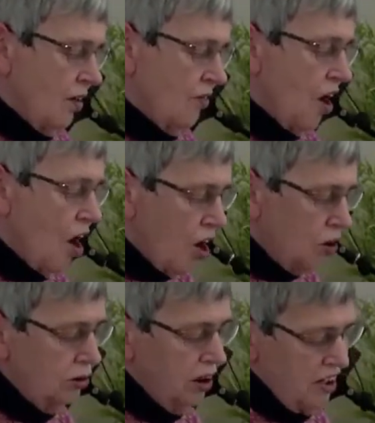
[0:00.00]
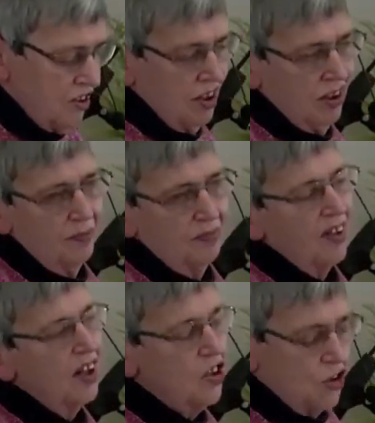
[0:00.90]
The whole letter
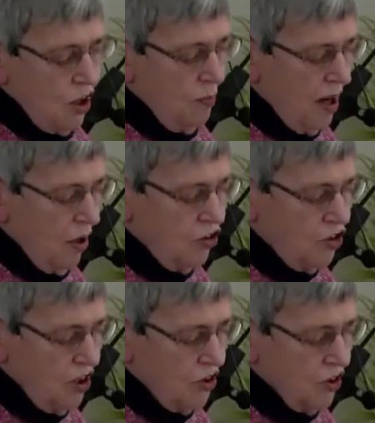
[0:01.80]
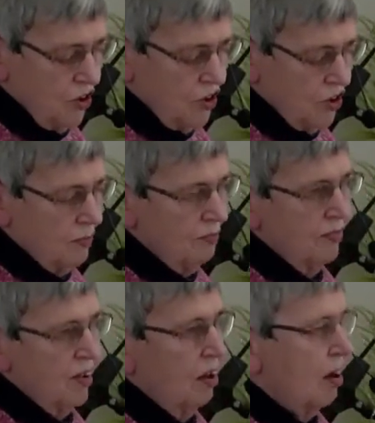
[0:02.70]
is about Jesus.
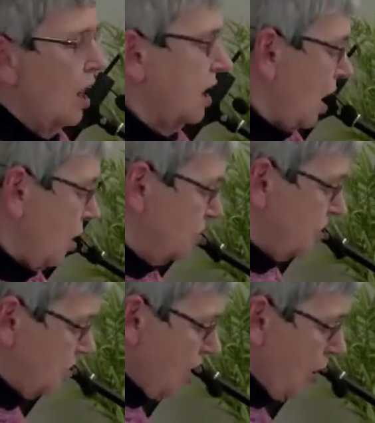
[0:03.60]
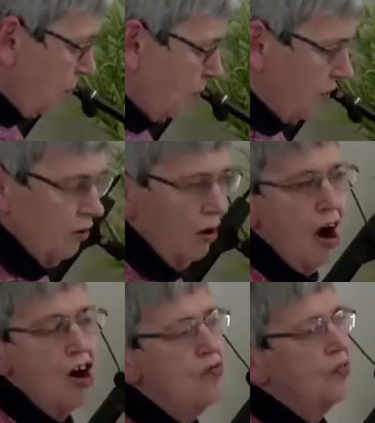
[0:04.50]
I counted up, there are
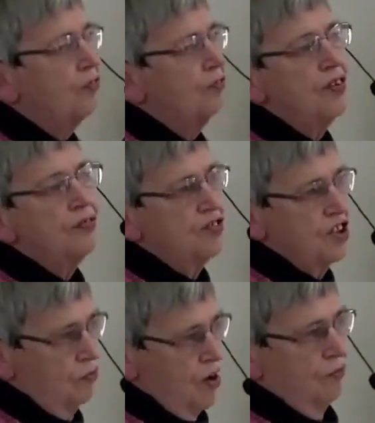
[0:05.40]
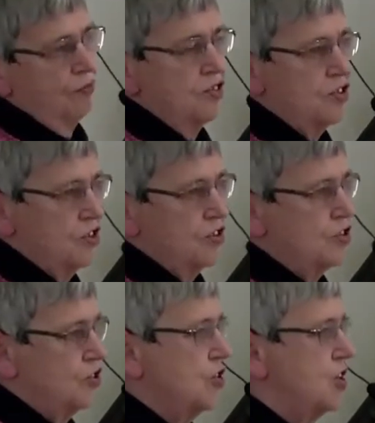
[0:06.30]
over 50 references
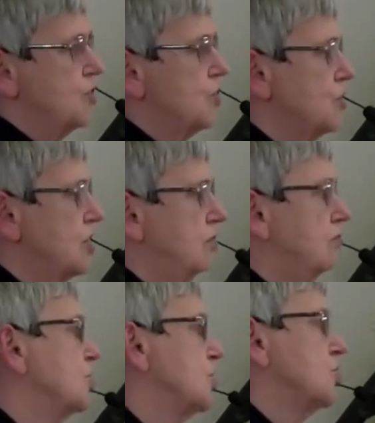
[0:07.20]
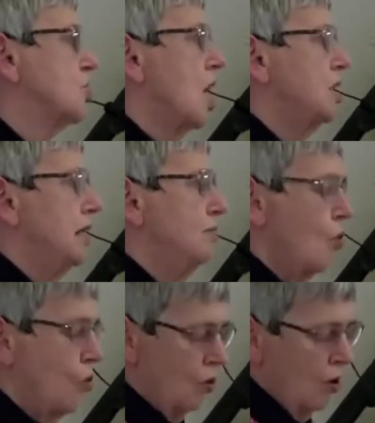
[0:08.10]
to Jesus in just slightly
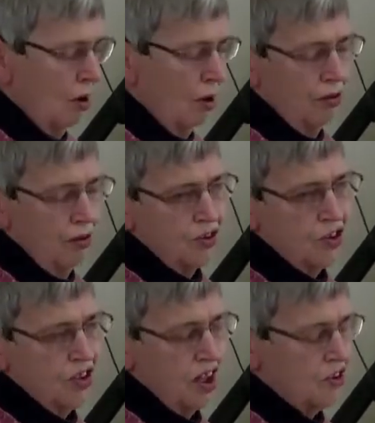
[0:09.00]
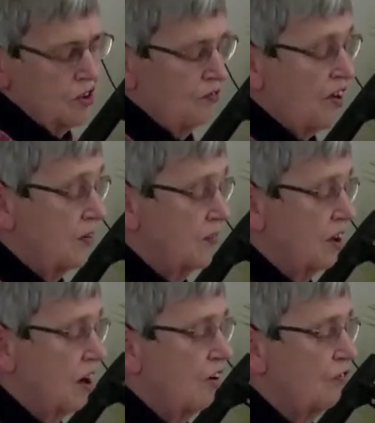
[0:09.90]
more than five and
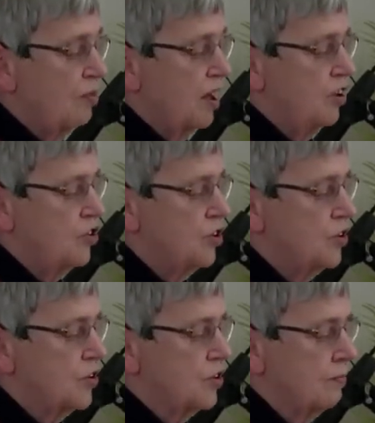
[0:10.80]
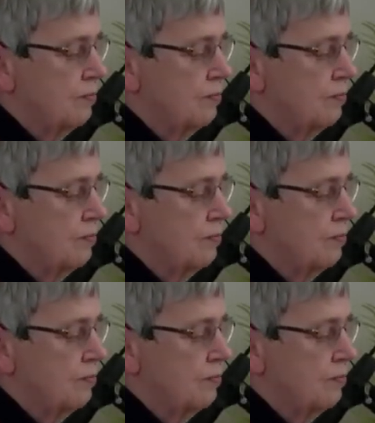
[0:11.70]
a half pages.